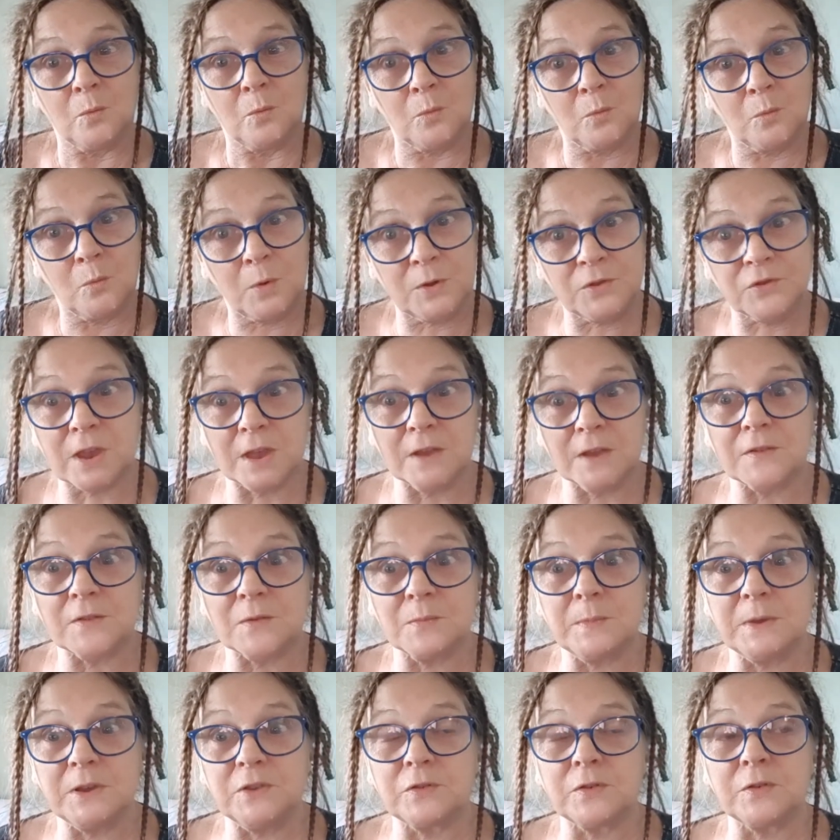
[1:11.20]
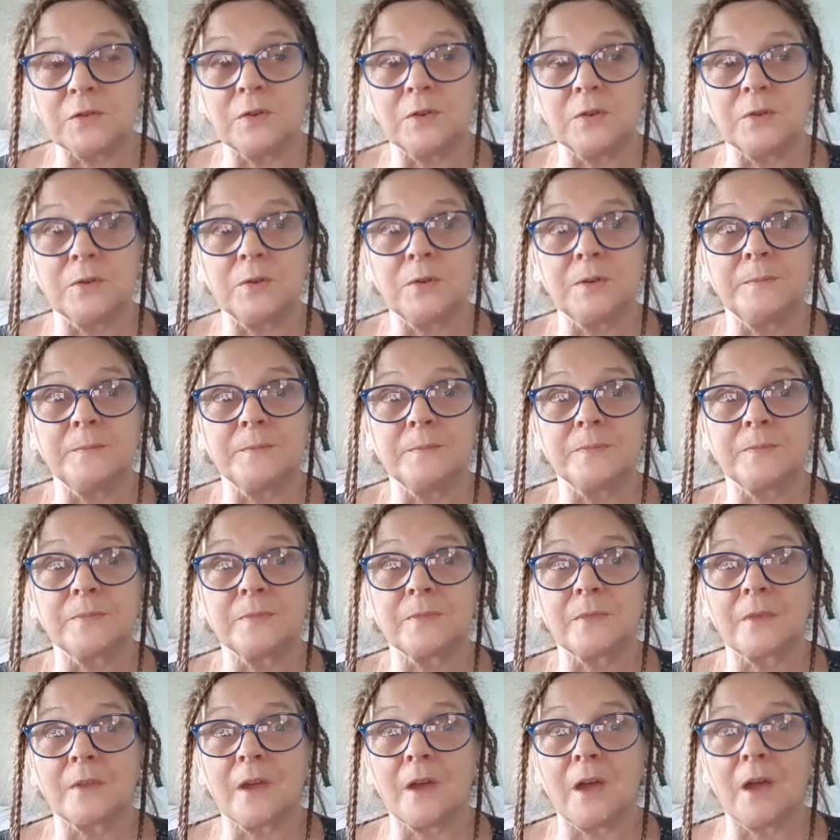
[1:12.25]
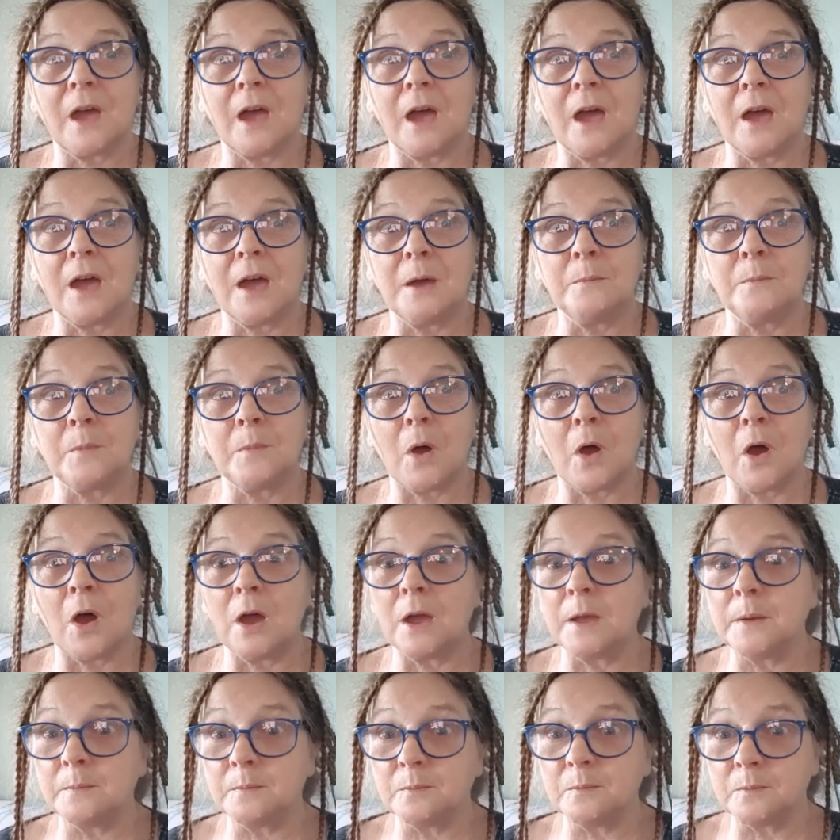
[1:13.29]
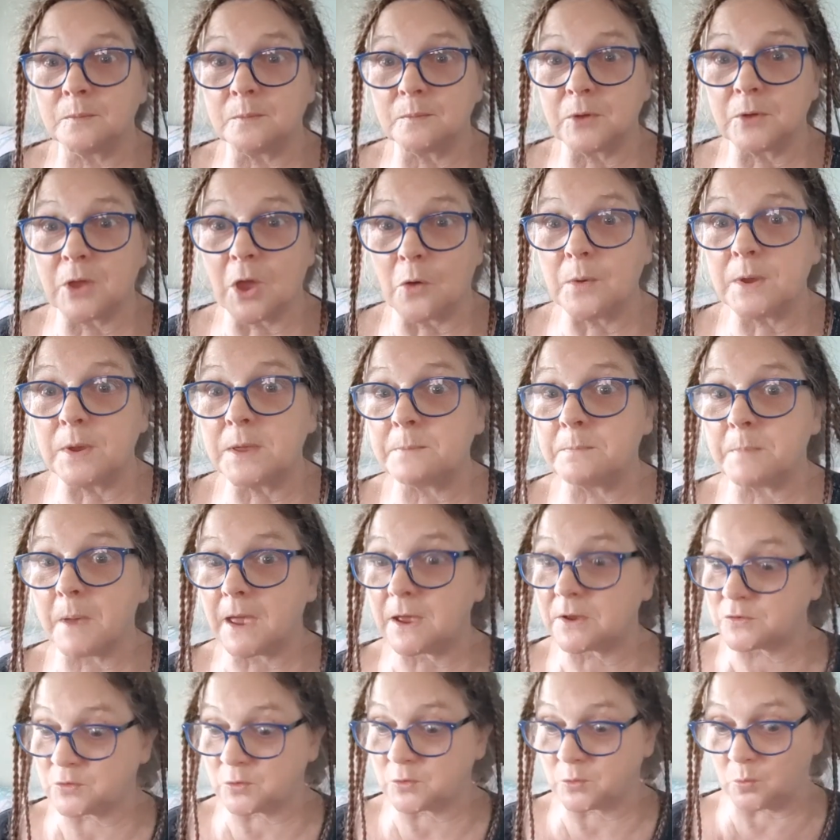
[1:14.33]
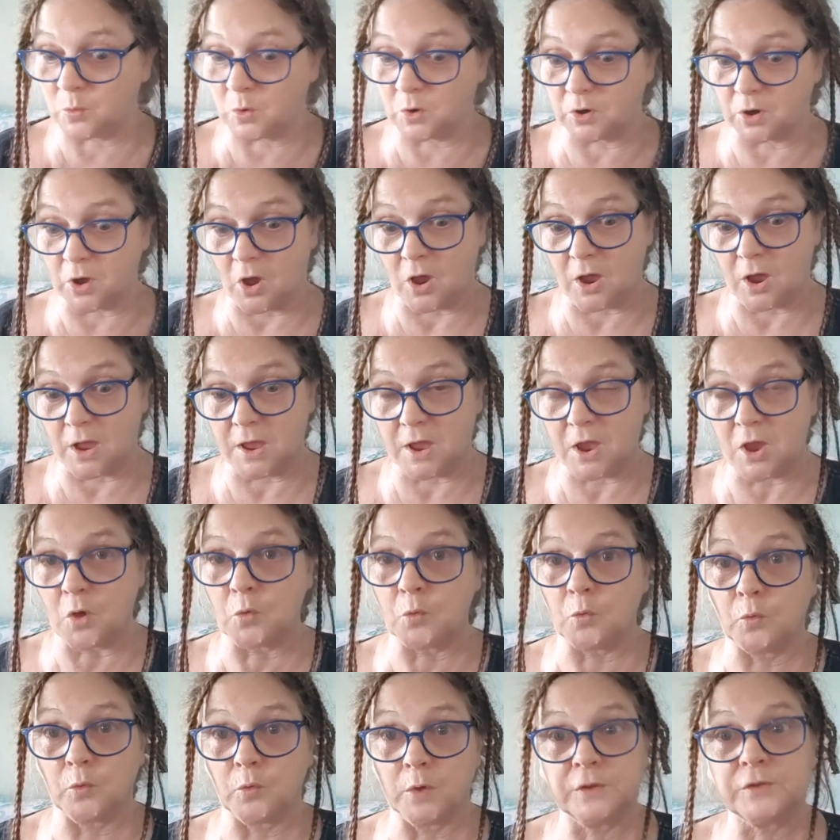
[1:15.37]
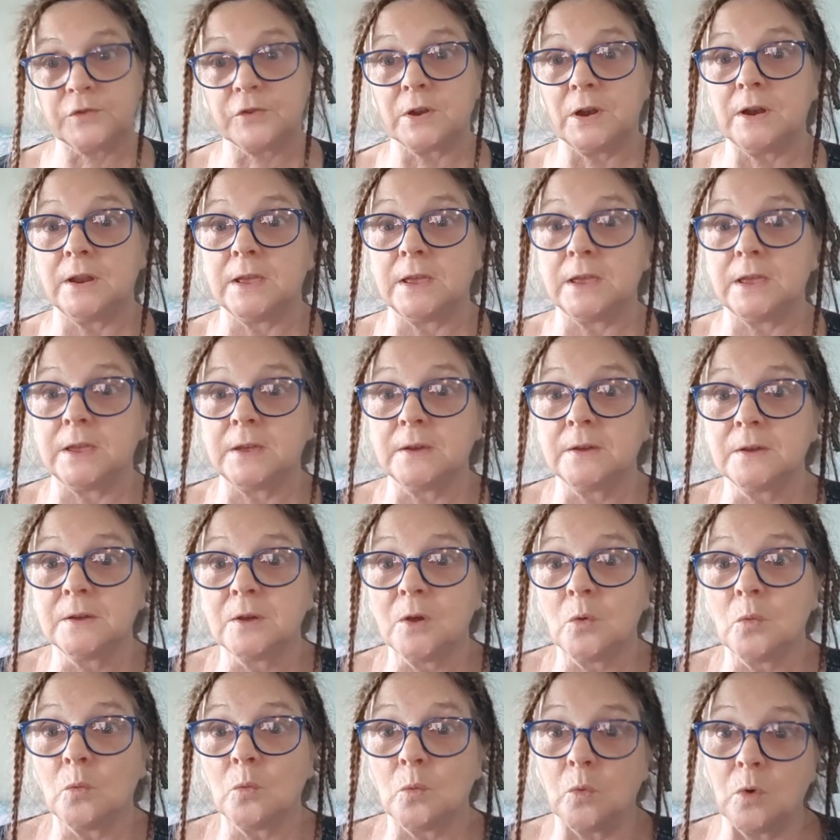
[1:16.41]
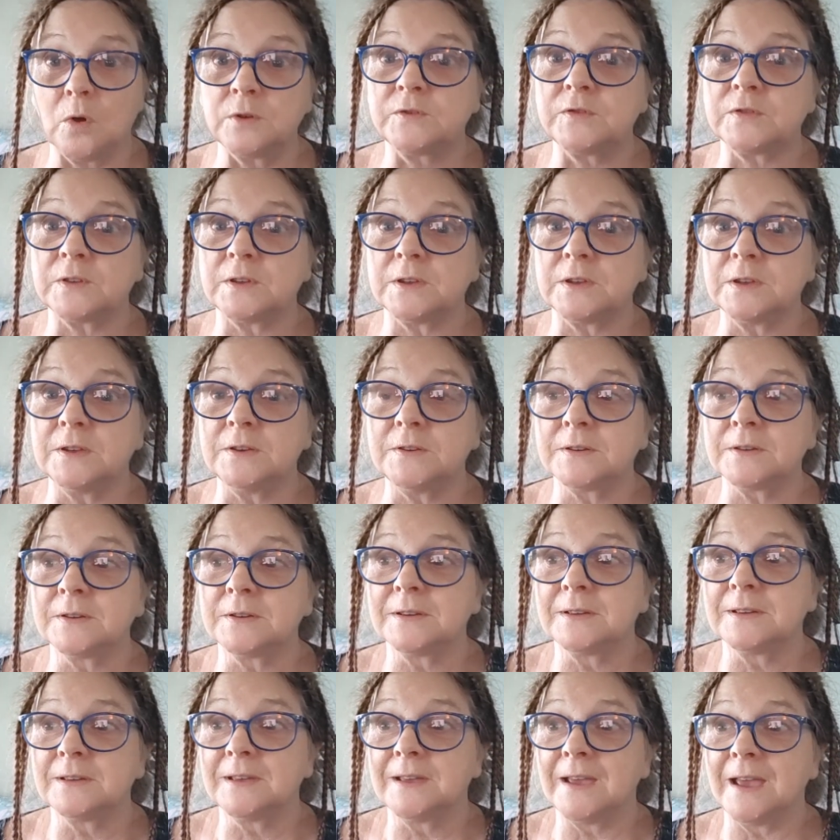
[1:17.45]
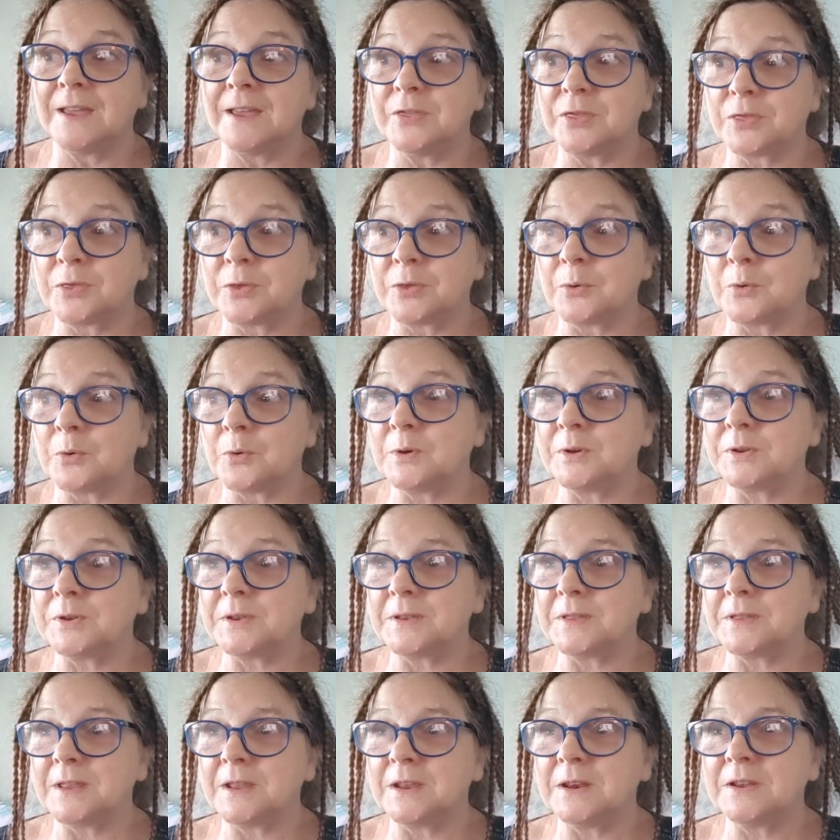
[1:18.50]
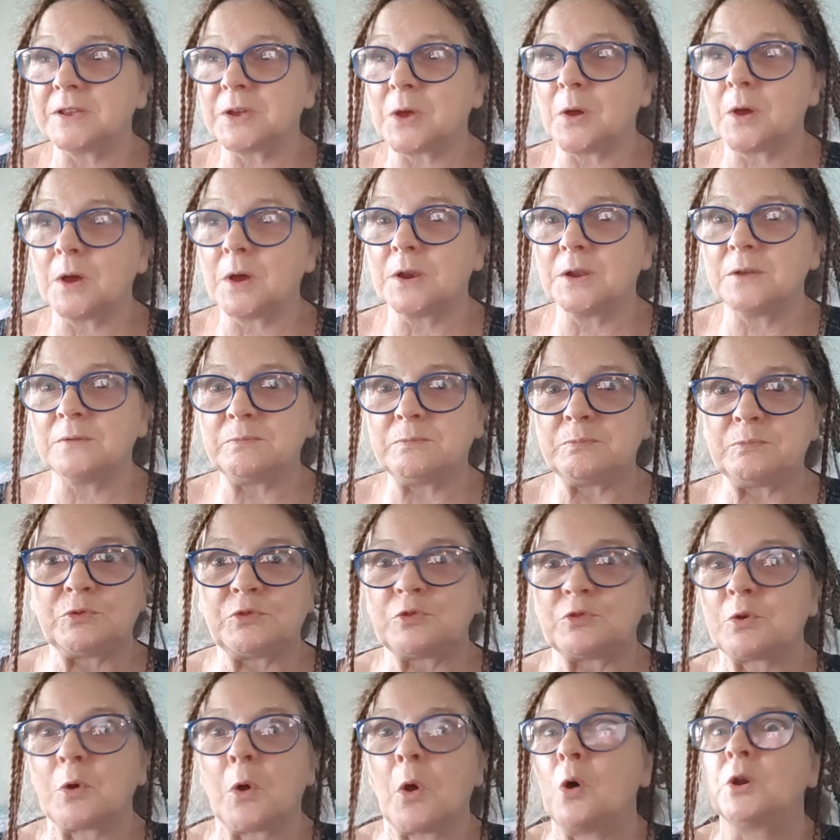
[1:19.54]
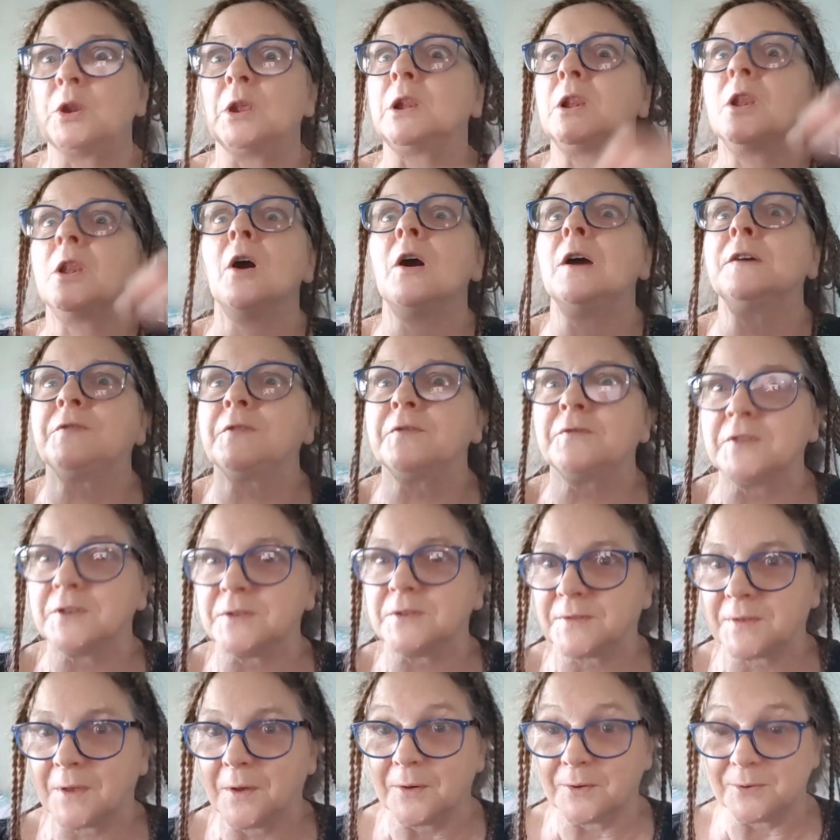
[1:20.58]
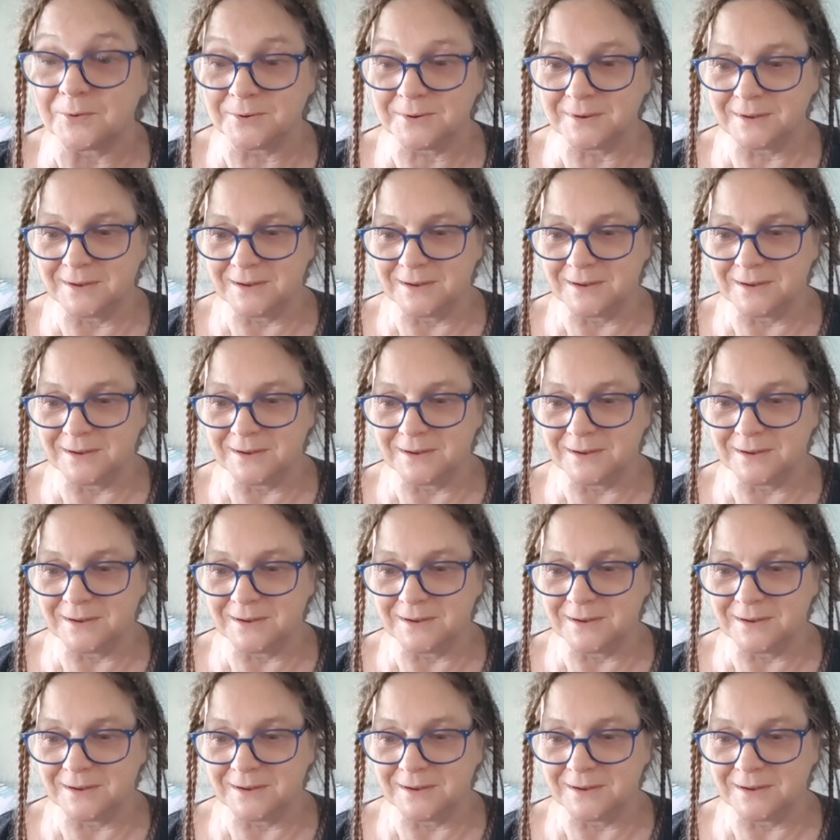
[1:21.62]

Which gets me to, um, I'm going back to what I originally wanted and thought, and then it kind of took on a life of its own,